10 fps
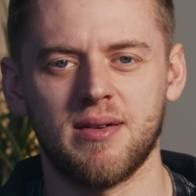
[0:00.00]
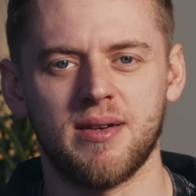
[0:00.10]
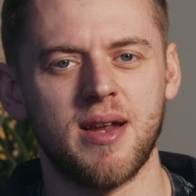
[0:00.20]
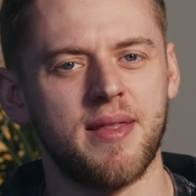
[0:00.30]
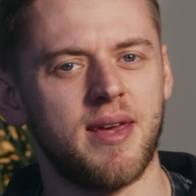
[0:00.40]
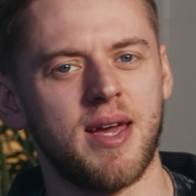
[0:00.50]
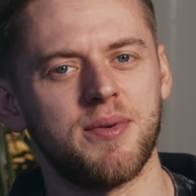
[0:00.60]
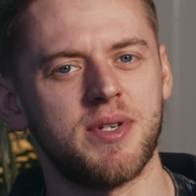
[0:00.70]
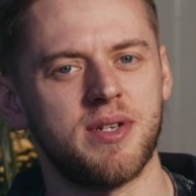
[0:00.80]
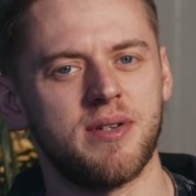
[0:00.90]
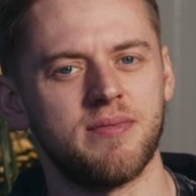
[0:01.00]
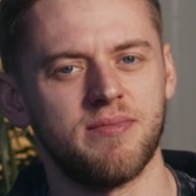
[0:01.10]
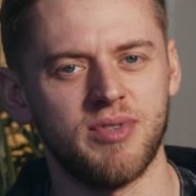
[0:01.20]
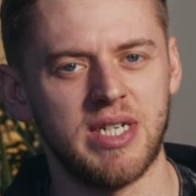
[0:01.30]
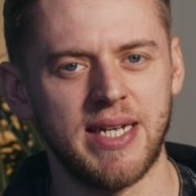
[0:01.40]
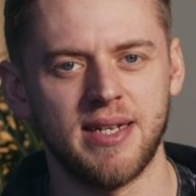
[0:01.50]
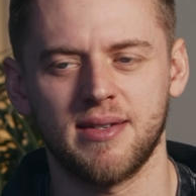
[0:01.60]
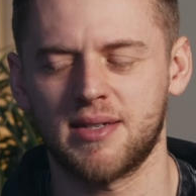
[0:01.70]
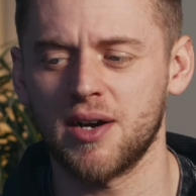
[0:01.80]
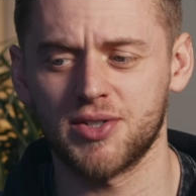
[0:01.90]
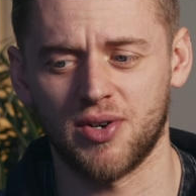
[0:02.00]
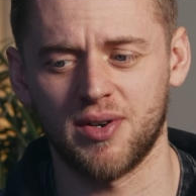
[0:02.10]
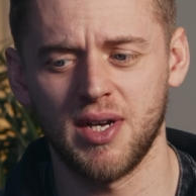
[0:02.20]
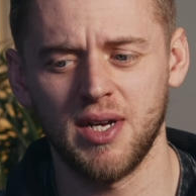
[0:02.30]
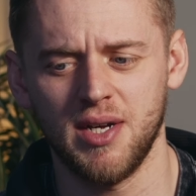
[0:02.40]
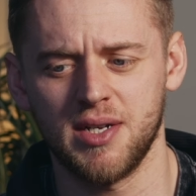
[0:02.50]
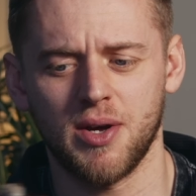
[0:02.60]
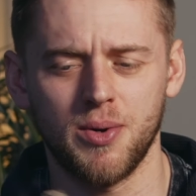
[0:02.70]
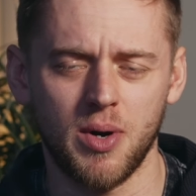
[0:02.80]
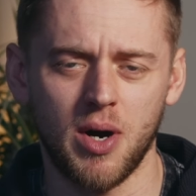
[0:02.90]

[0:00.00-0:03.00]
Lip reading: nothing else to really touch on. So